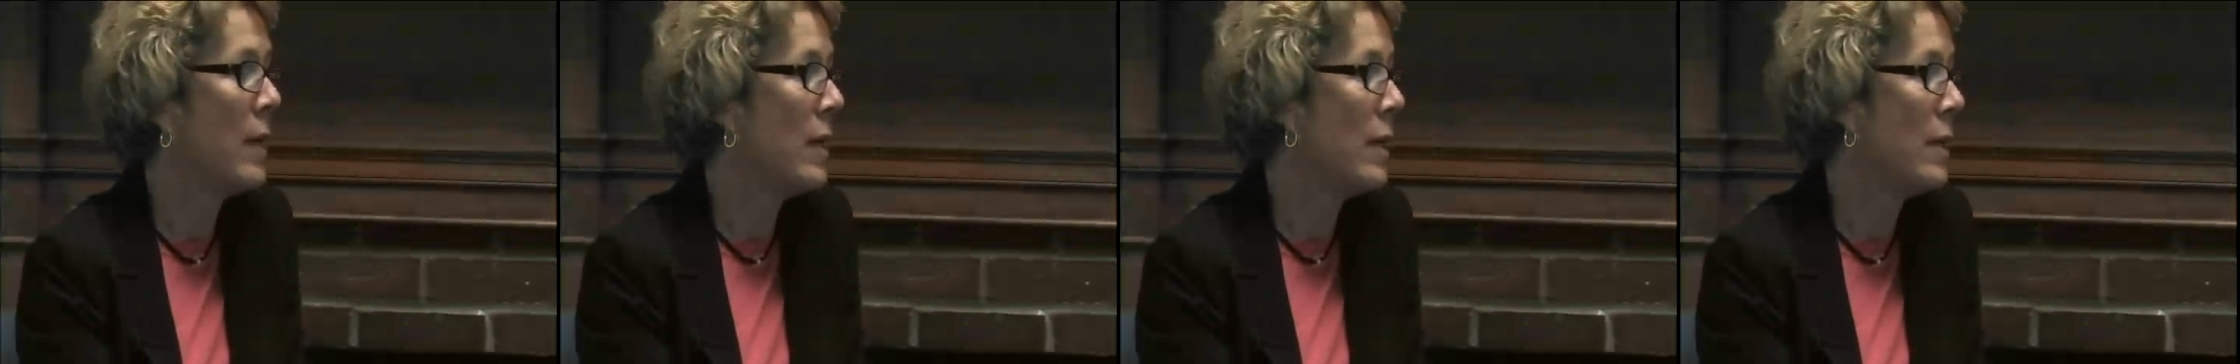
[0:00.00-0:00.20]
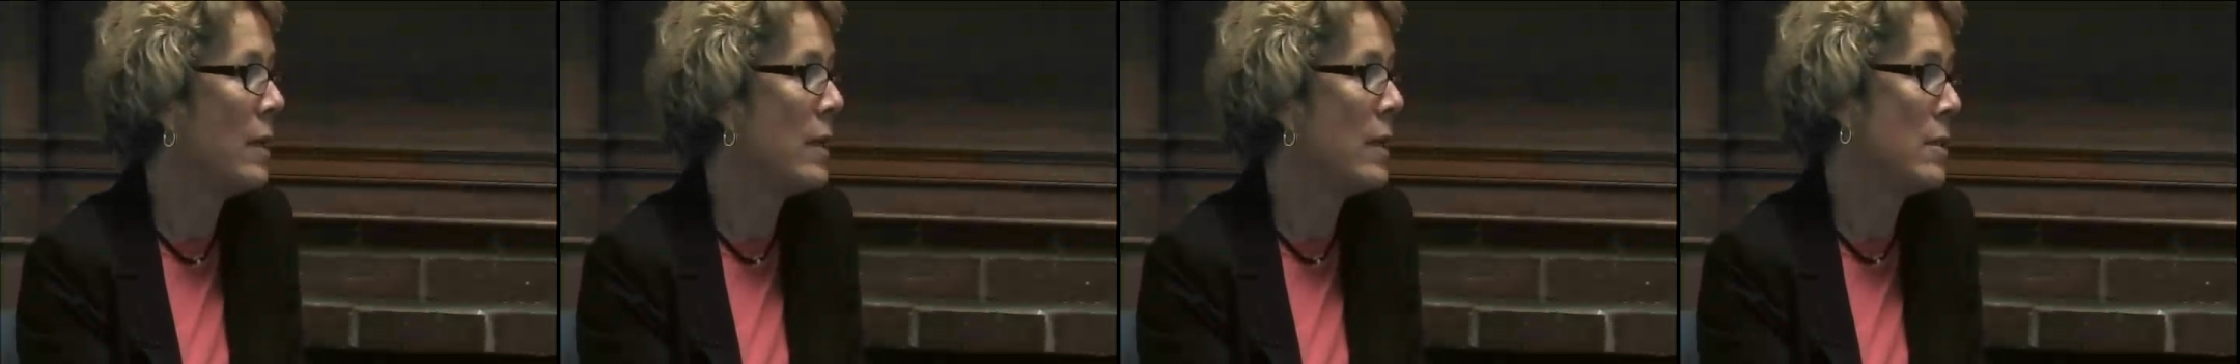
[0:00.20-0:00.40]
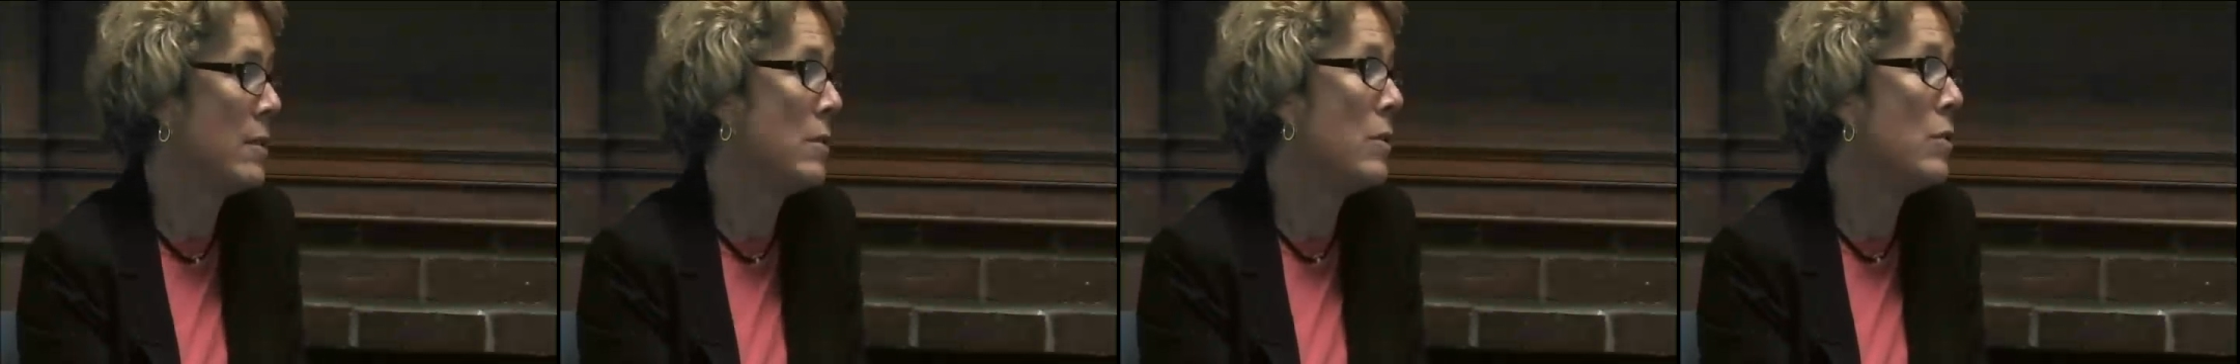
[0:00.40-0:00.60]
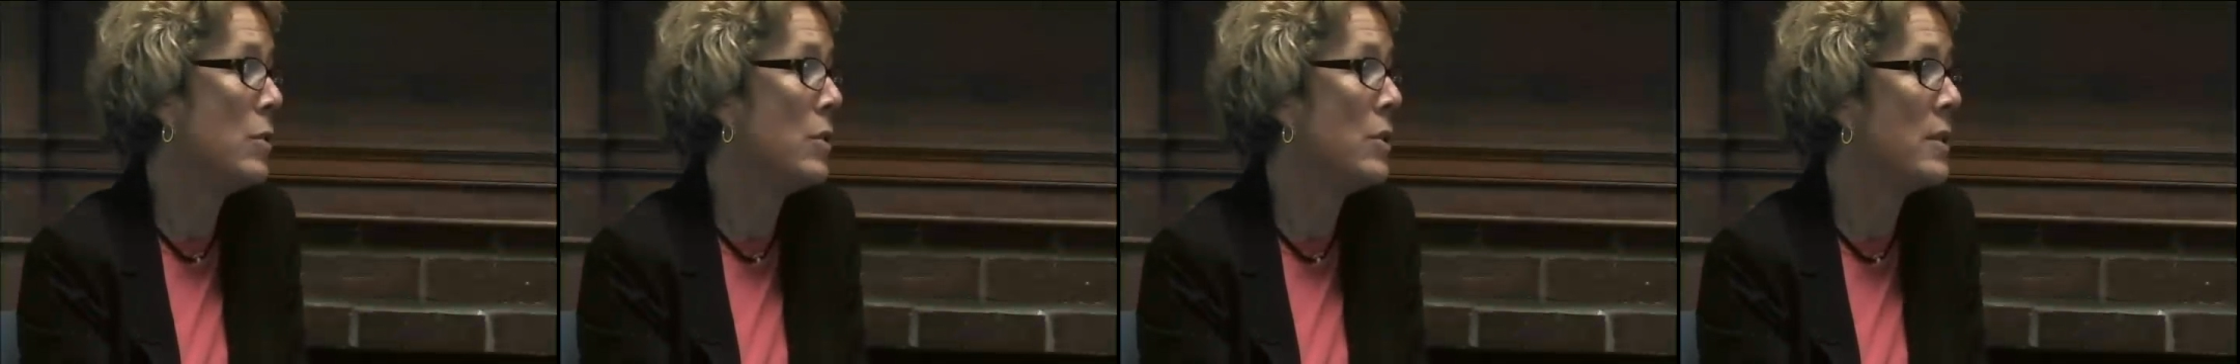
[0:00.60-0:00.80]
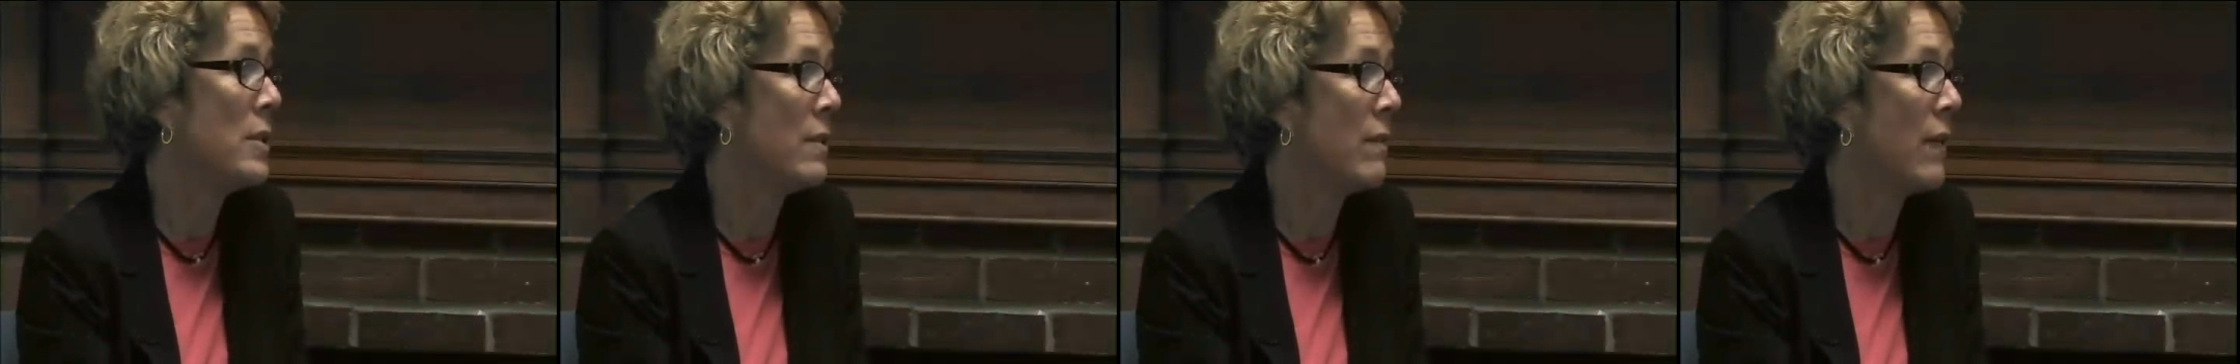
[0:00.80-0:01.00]
in
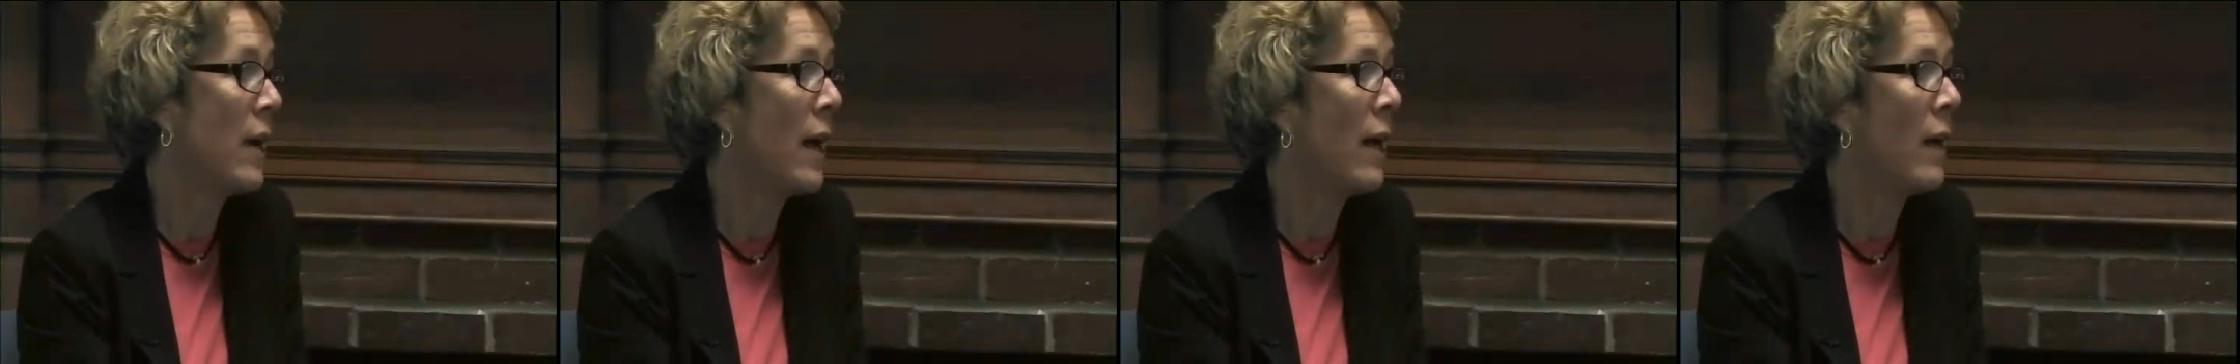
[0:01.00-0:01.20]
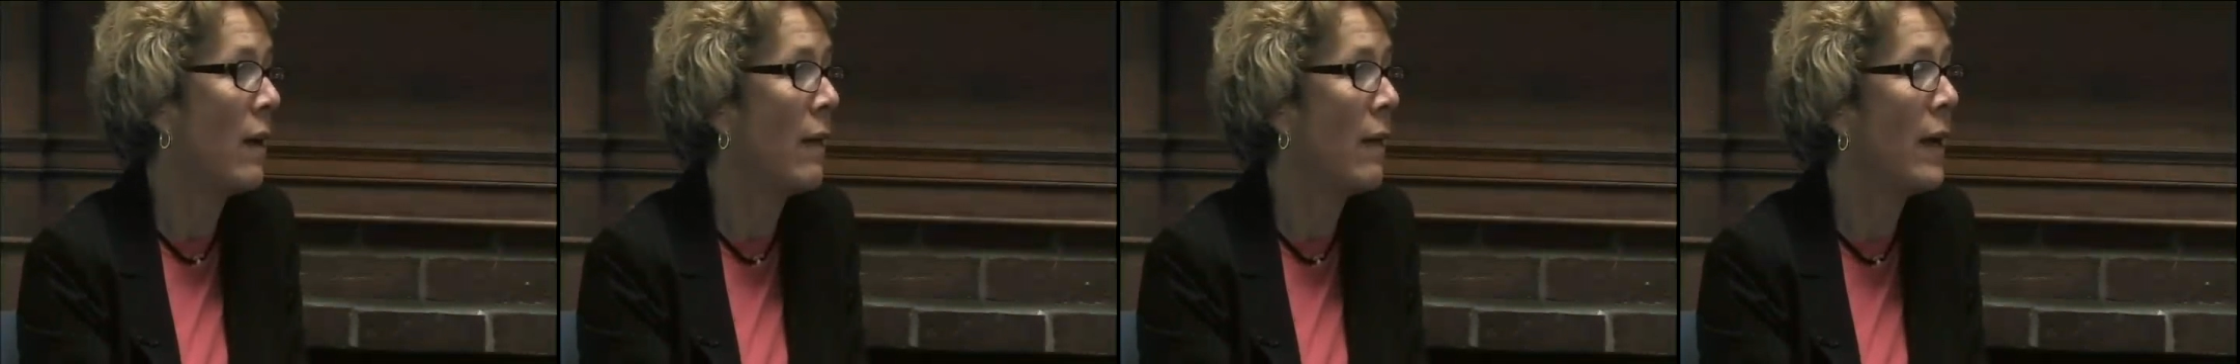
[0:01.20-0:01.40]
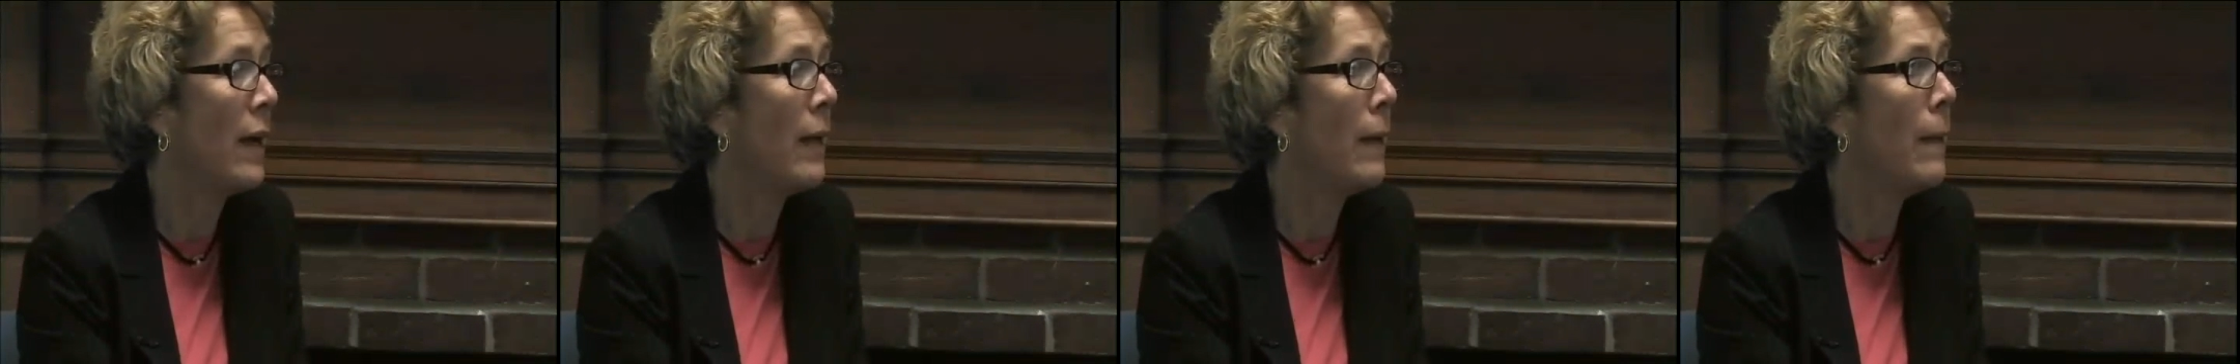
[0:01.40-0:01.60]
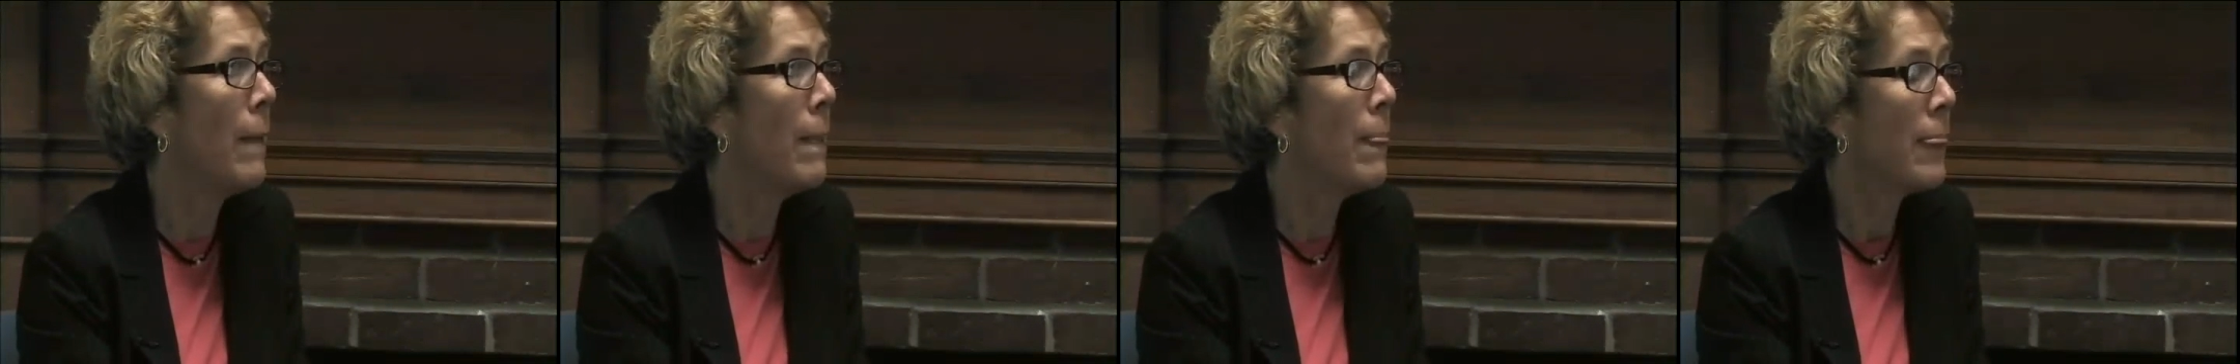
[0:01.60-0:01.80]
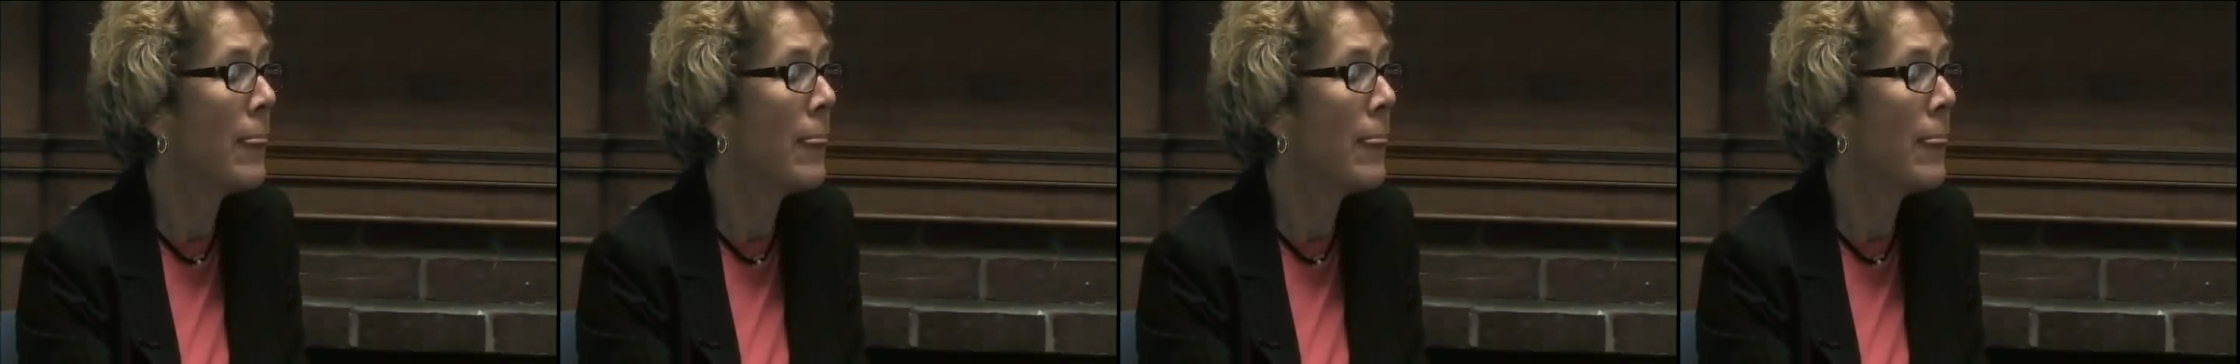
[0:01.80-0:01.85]
institutions of higher ed.